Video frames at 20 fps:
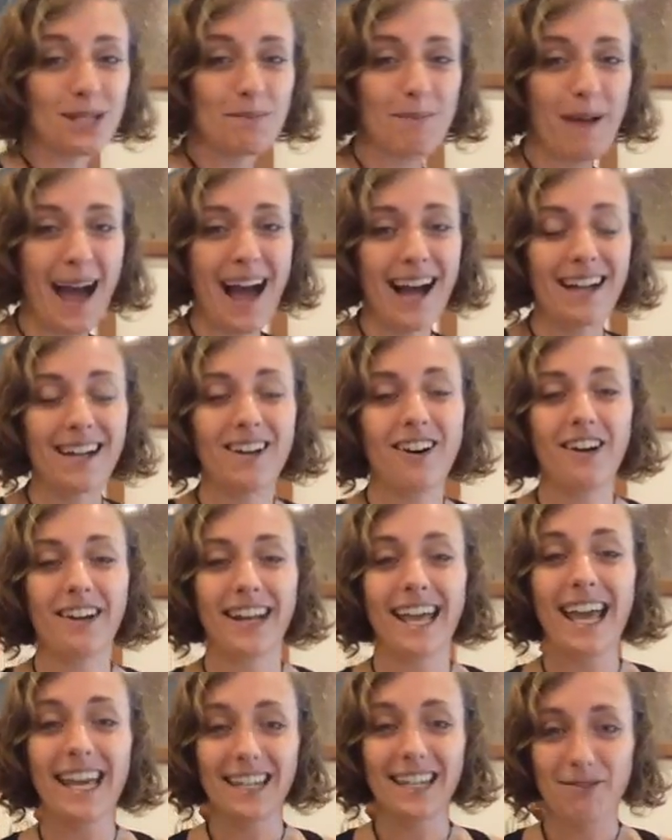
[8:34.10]
pack
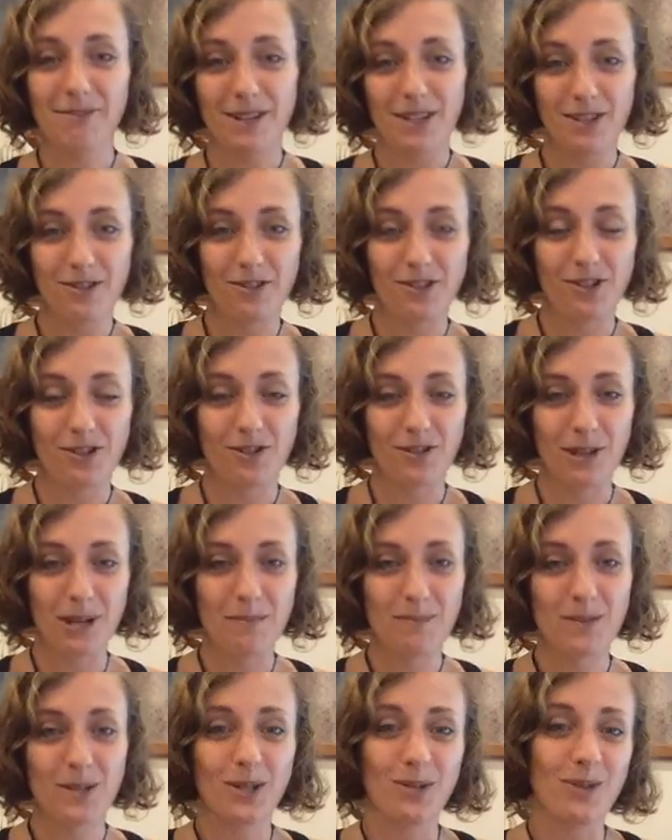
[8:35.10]
on any research
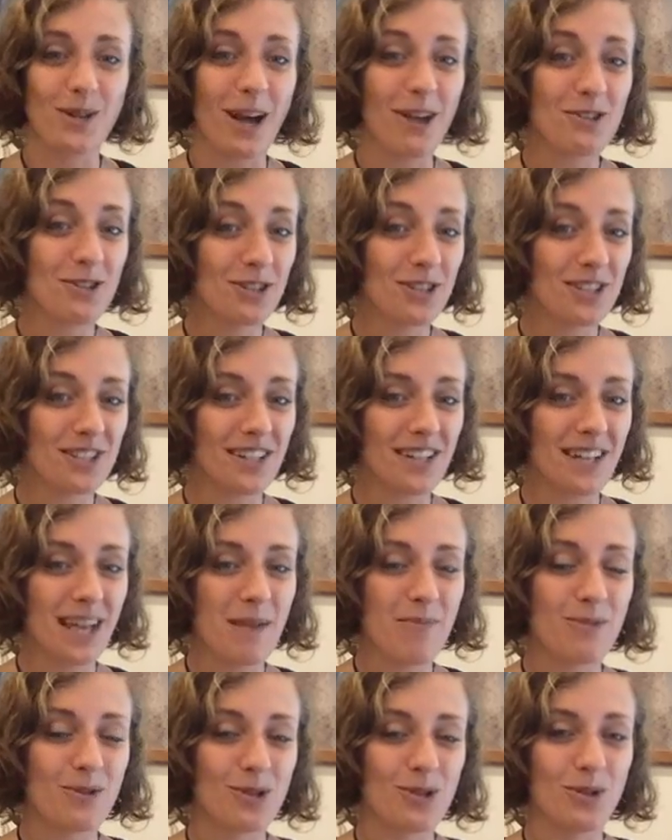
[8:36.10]
trip, so not just on
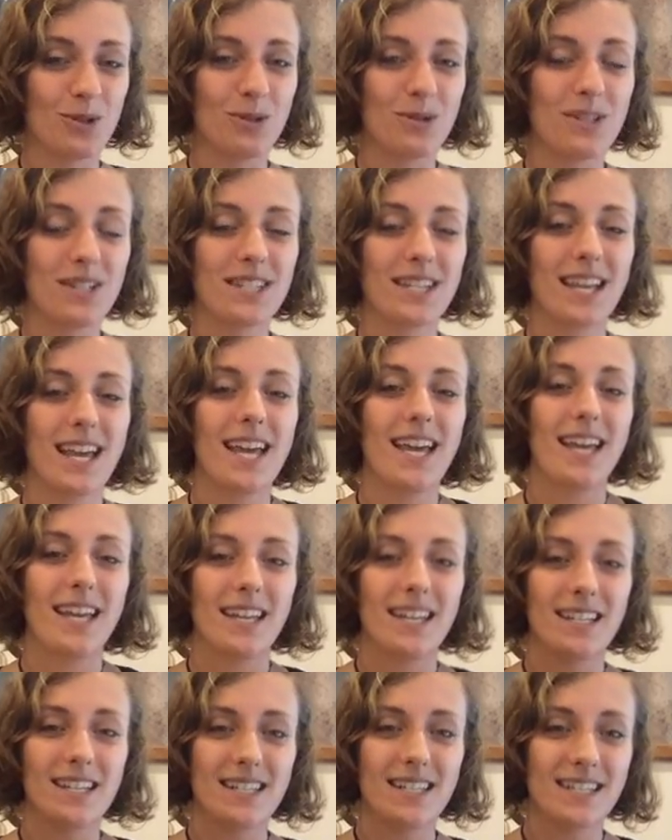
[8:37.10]
night patrols,
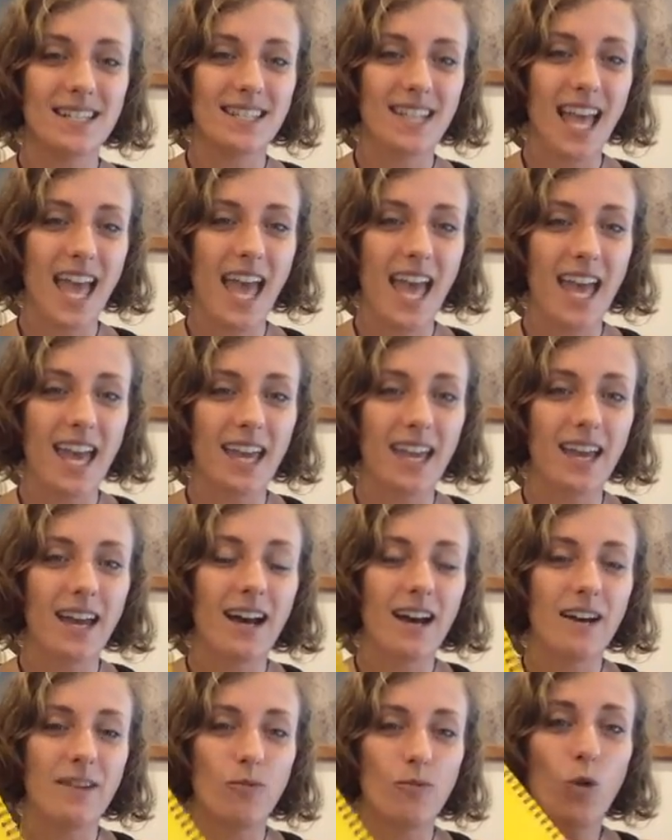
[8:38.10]
is a
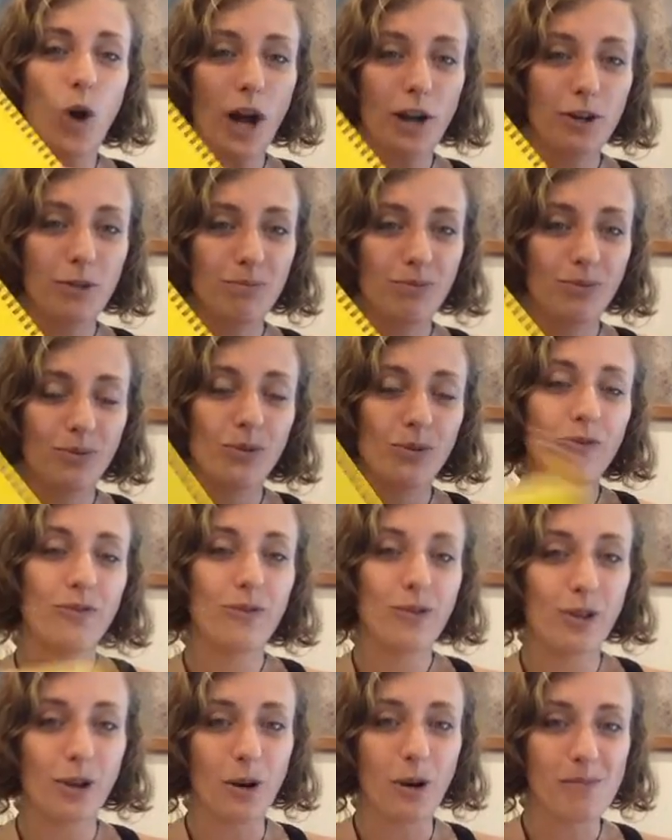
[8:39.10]

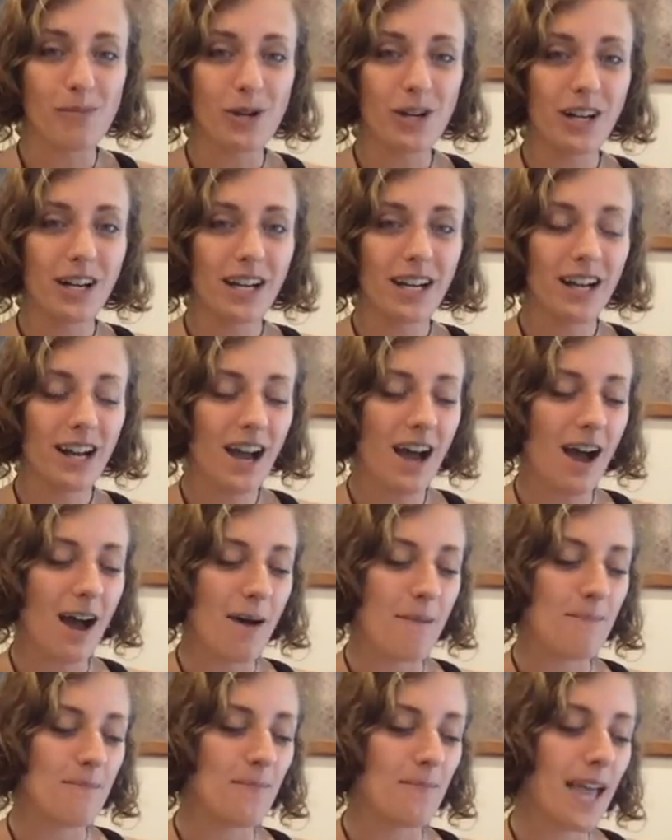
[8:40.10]
waterproof notebook
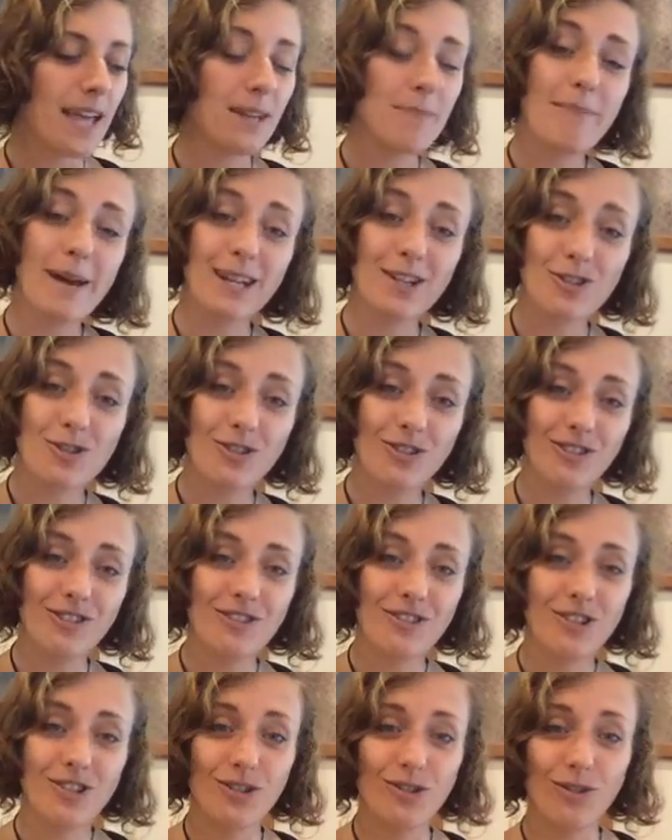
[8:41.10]
and a
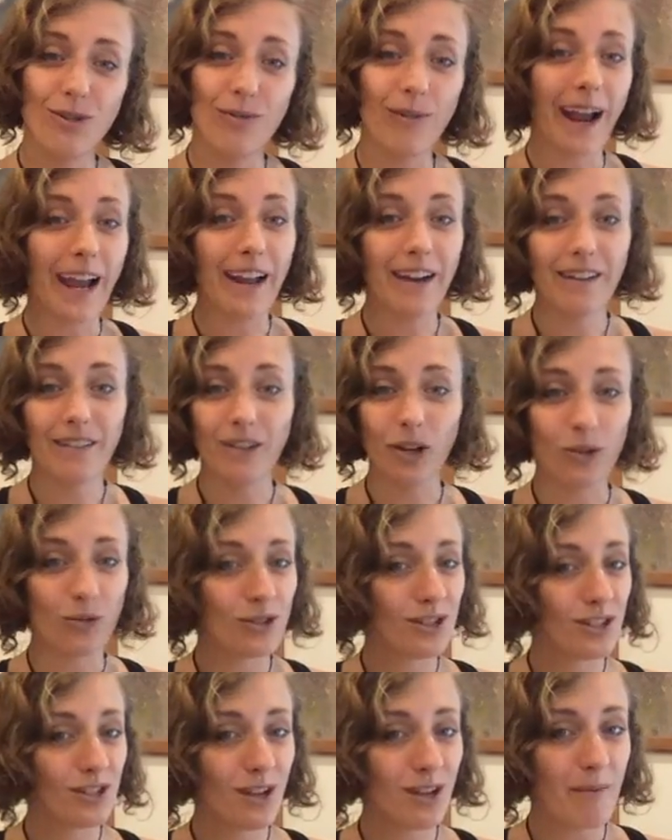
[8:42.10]
pencil to write
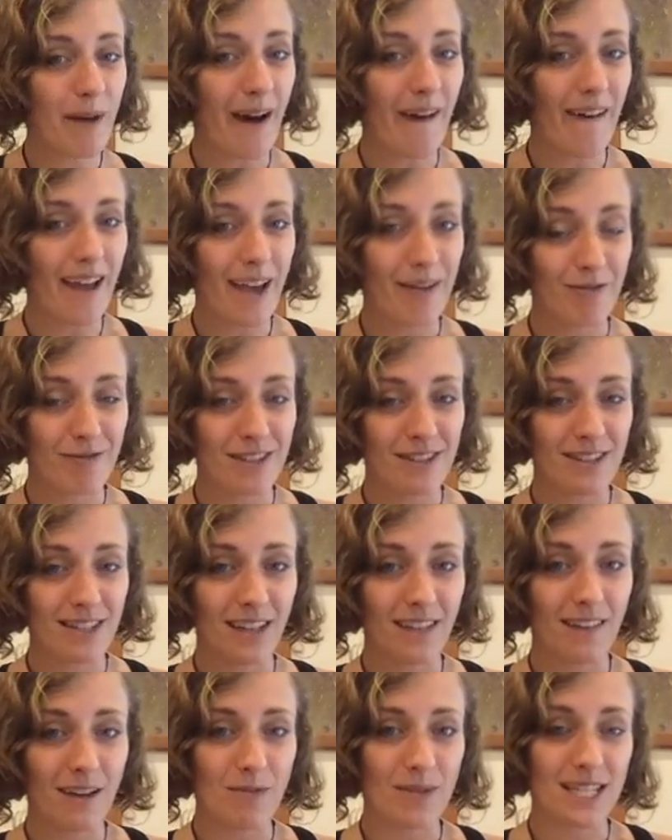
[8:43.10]
notes about
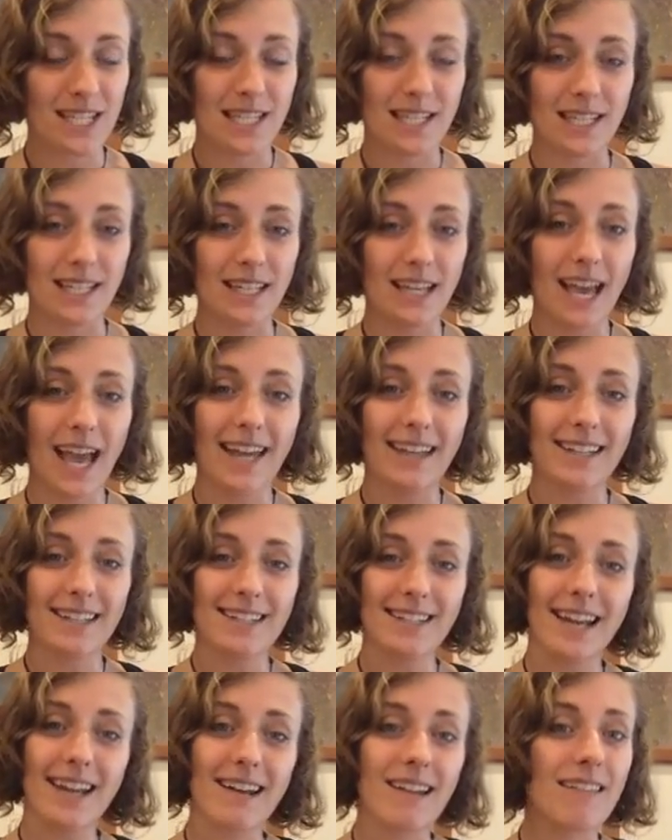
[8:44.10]
everything that we see. Any
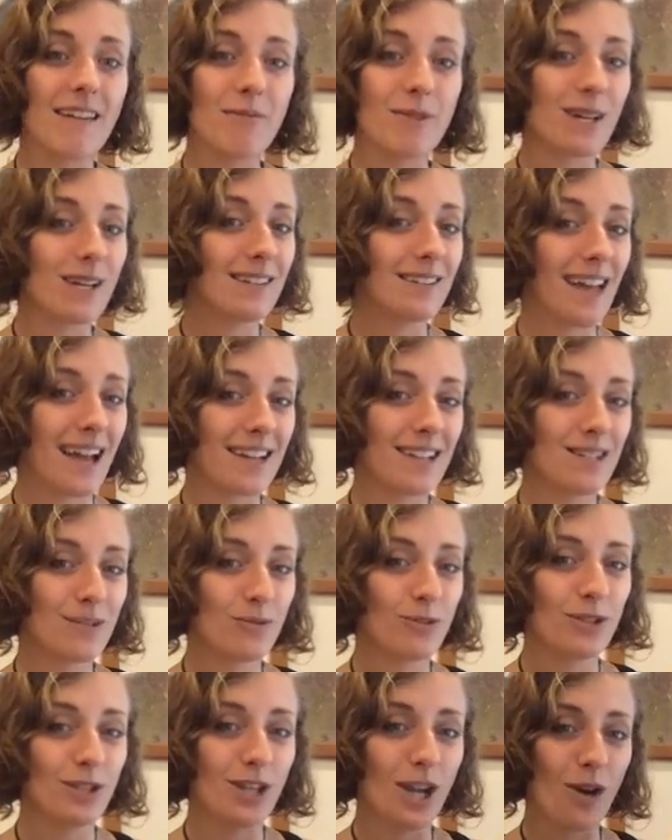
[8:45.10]
data that we collect
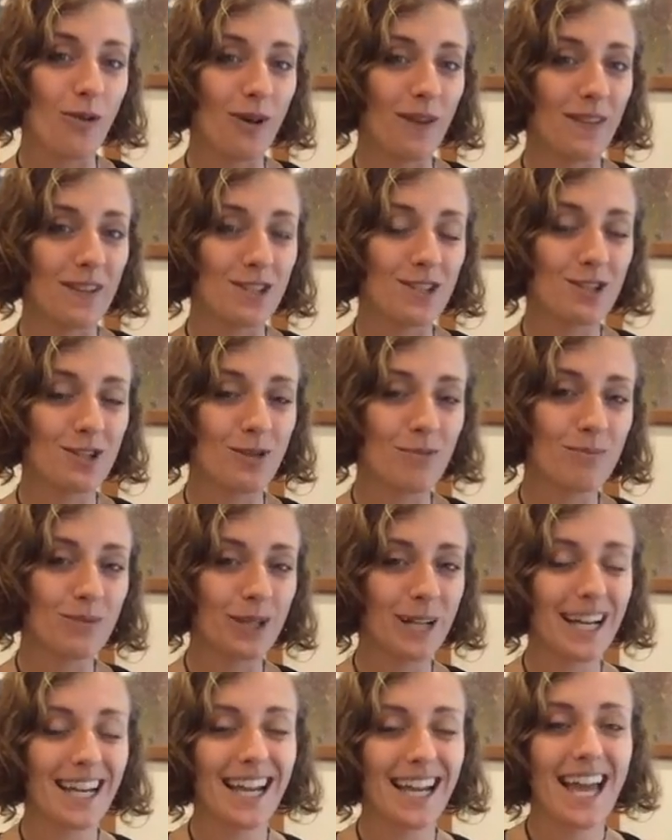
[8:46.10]
would go in this
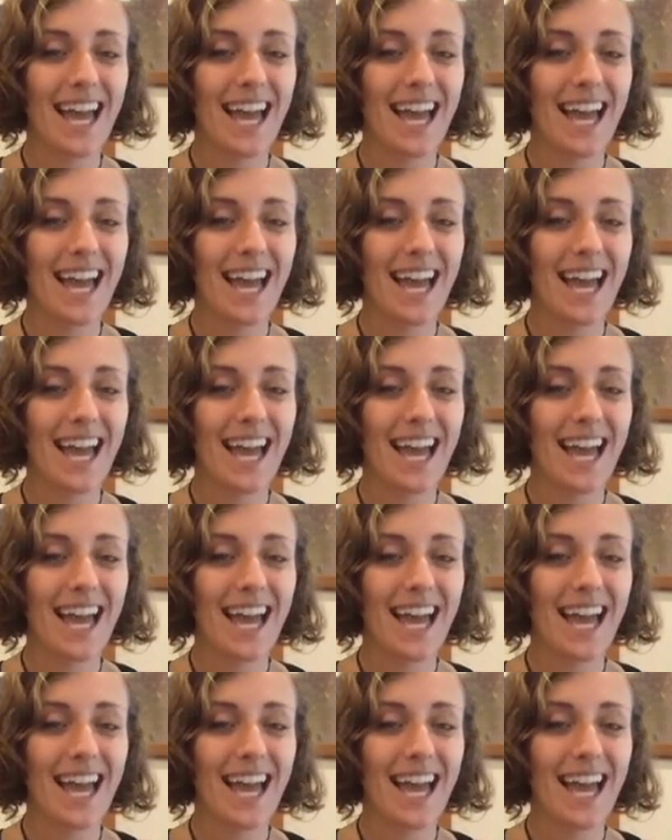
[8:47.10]
notebook.